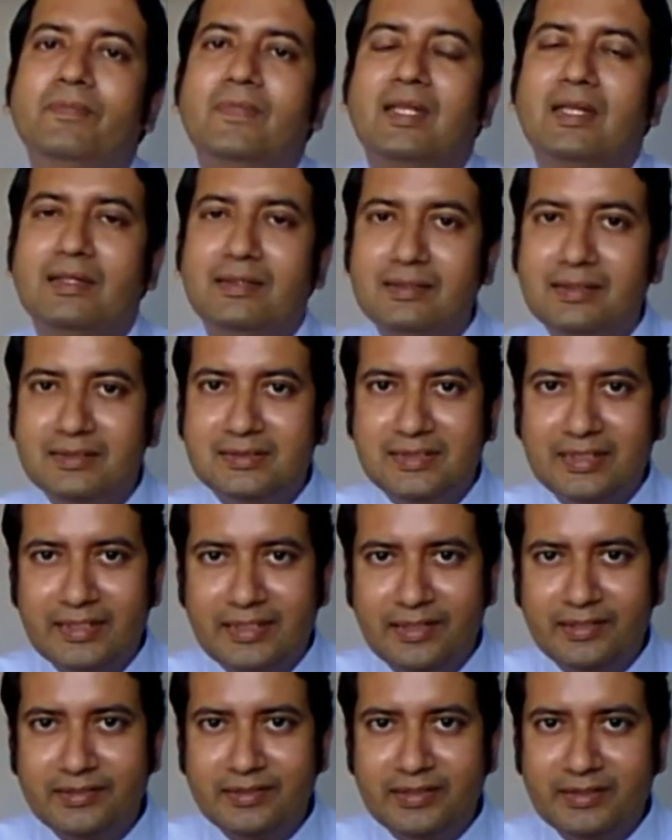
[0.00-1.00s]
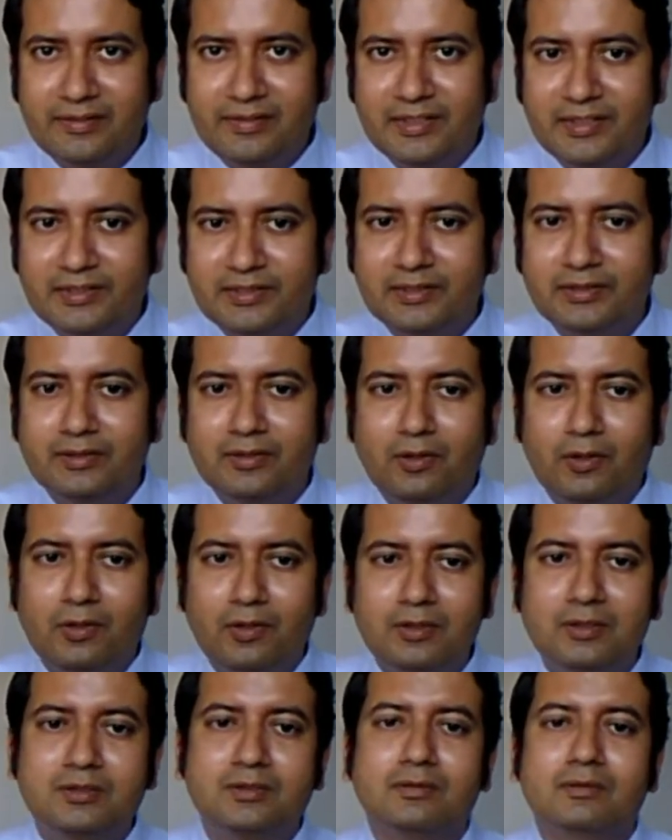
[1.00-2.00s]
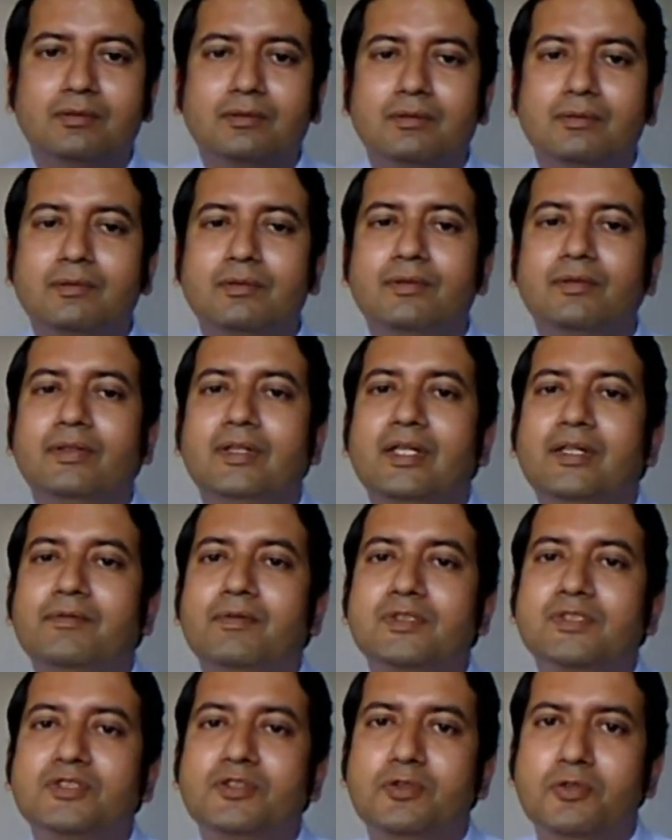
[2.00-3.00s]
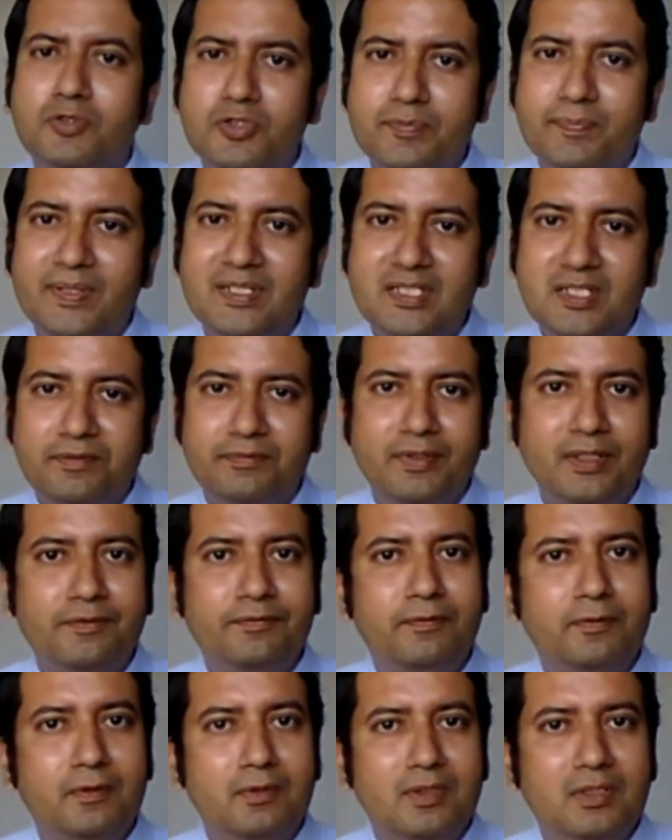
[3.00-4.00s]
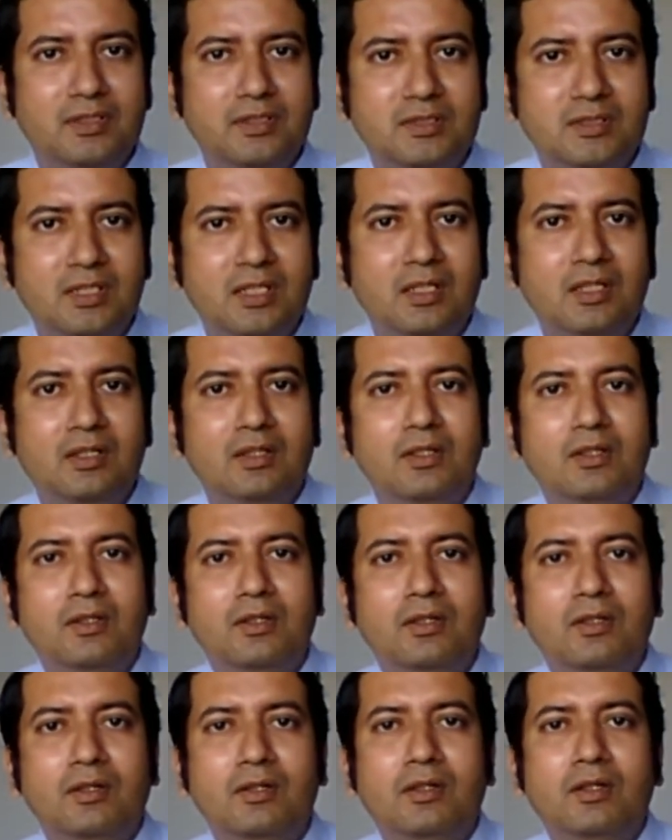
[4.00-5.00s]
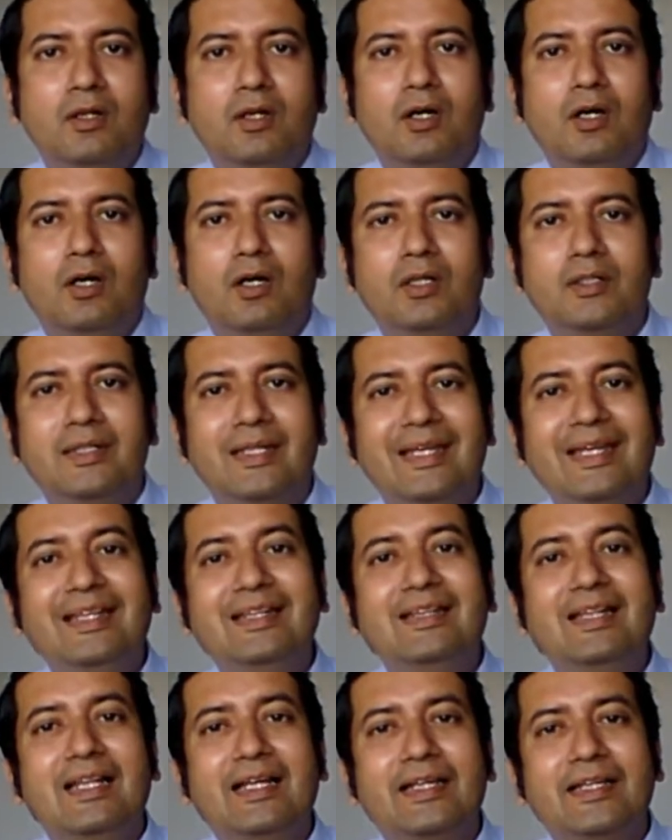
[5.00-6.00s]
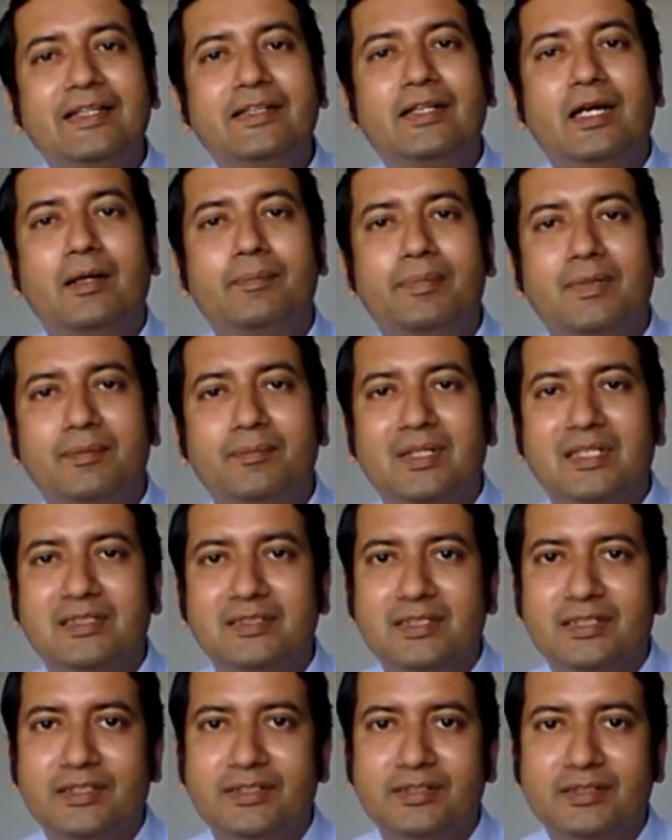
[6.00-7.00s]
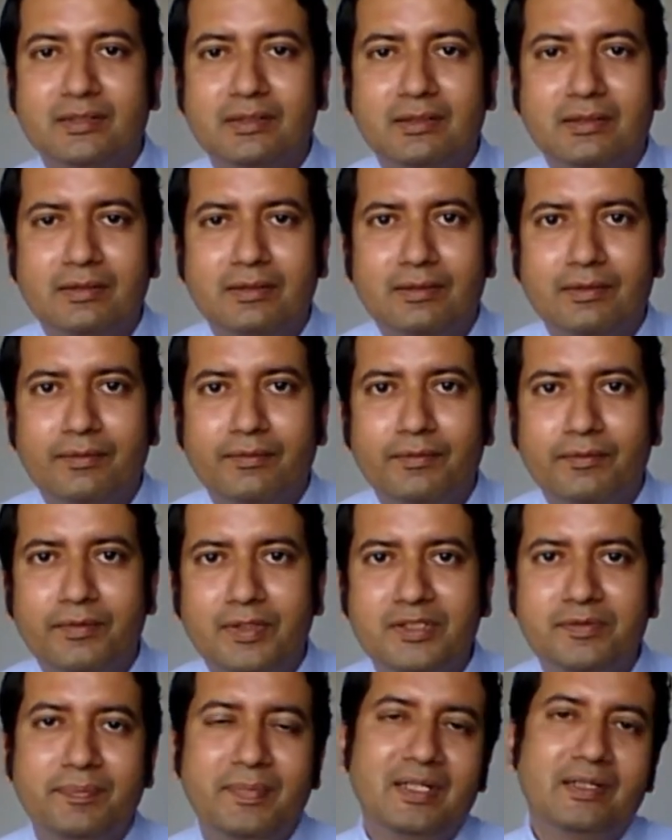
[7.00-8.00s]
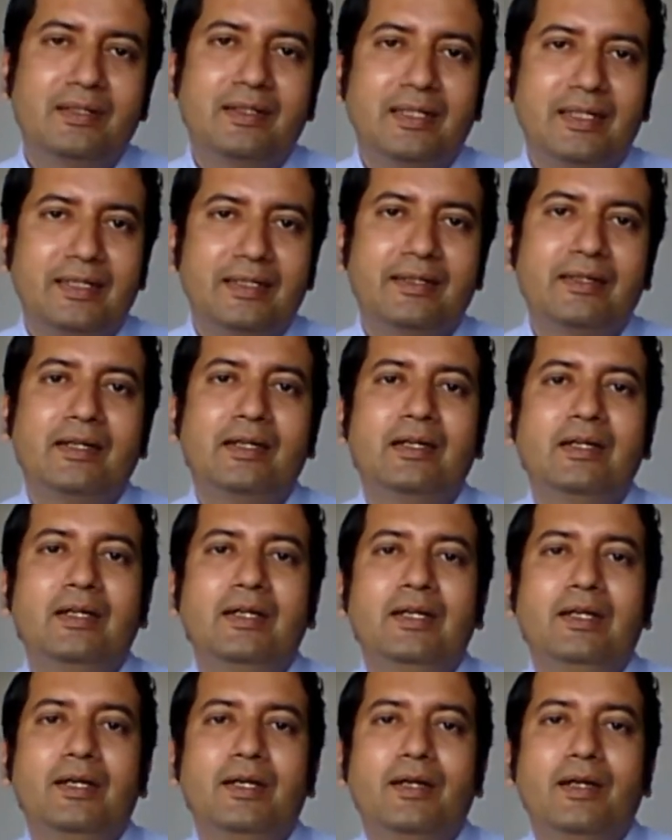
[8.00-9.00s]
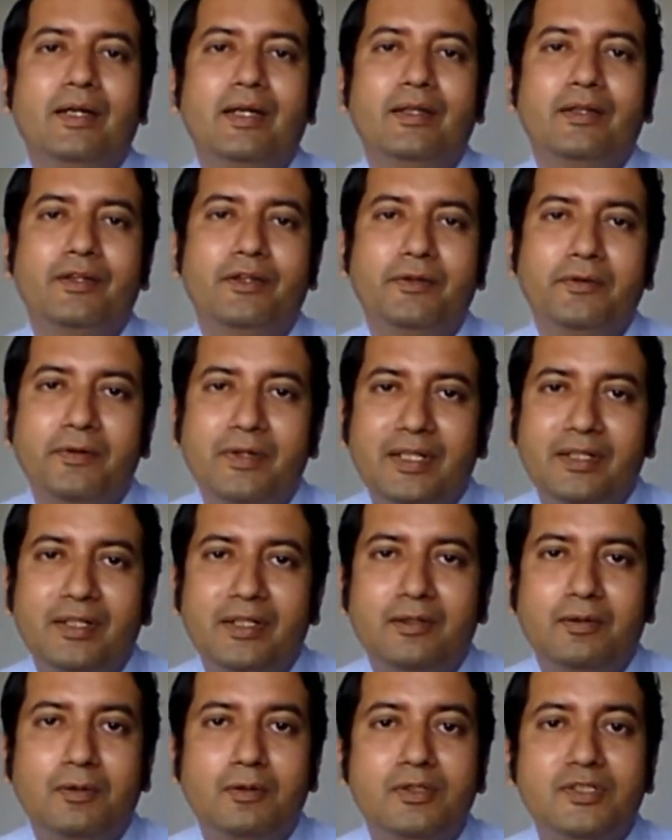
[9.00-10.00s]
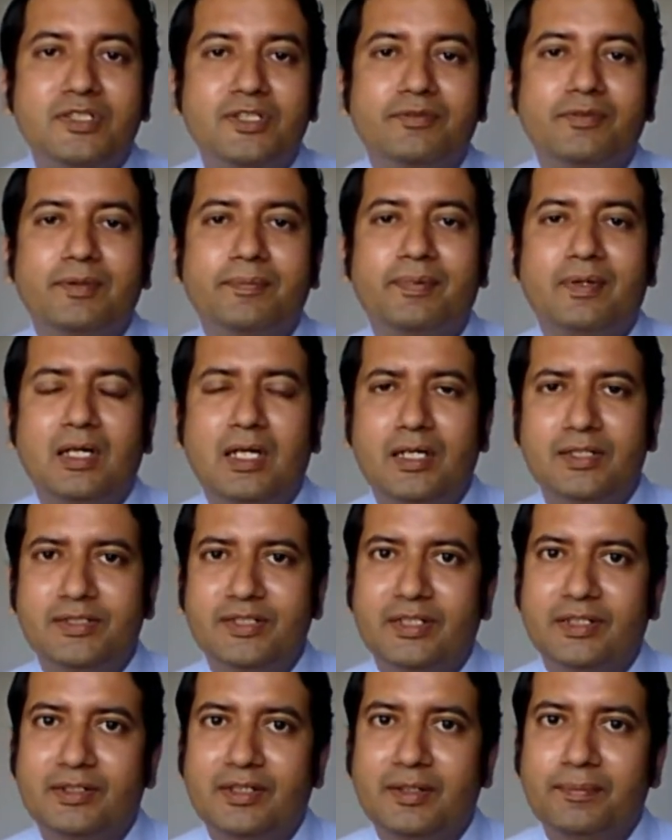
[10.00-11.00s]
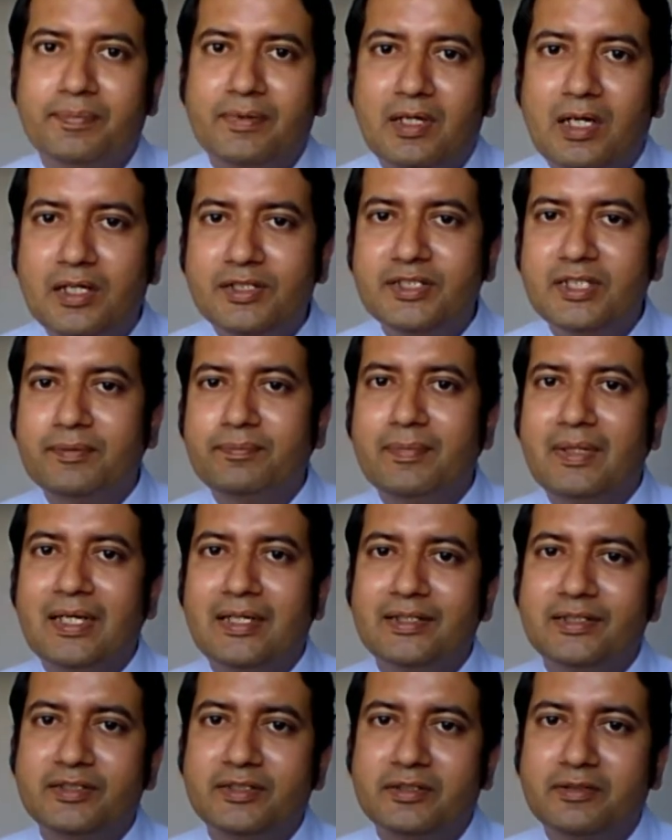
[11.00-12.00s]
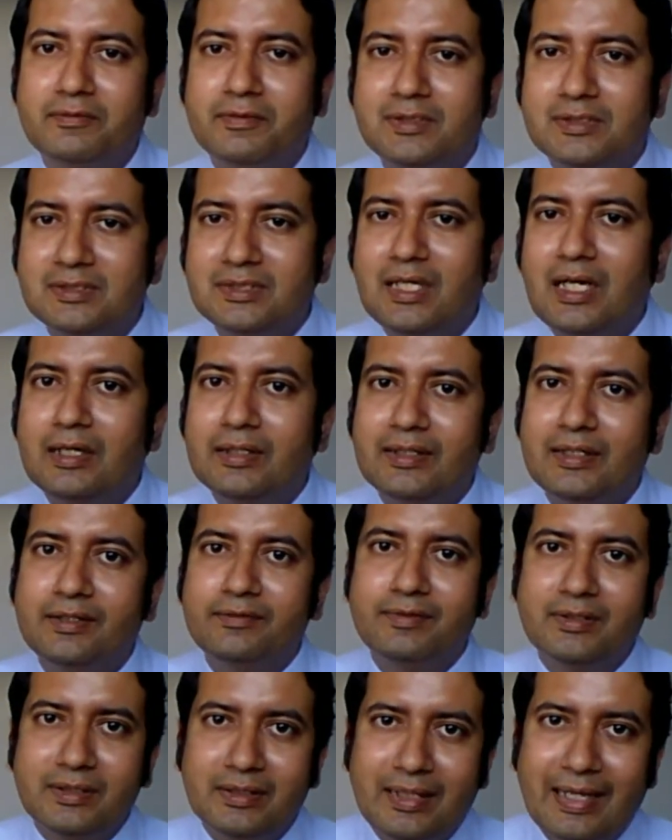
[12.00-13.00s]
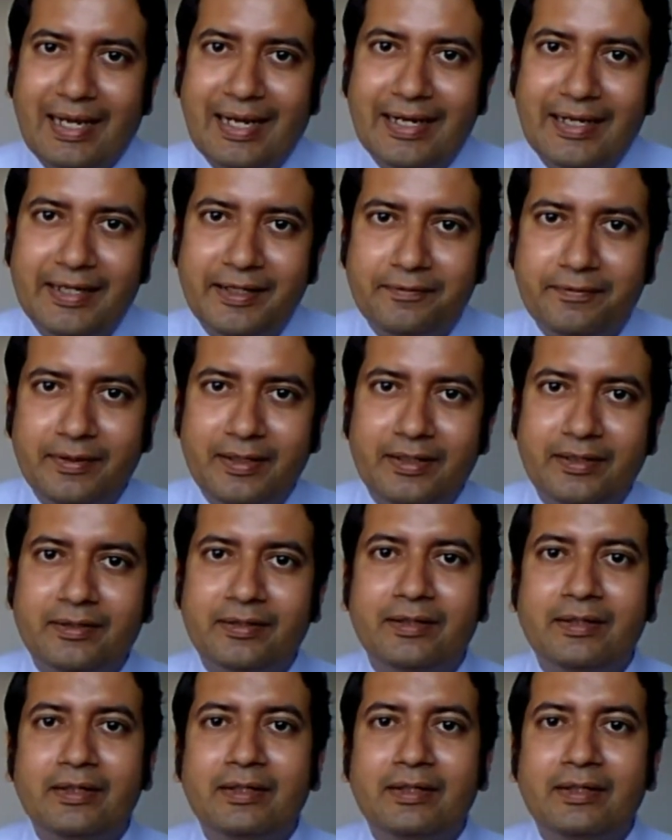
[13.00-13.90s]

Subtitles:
in the second generation also, there was no specific focus on inline optimization, which meant that during the course of the project manager was not given adequate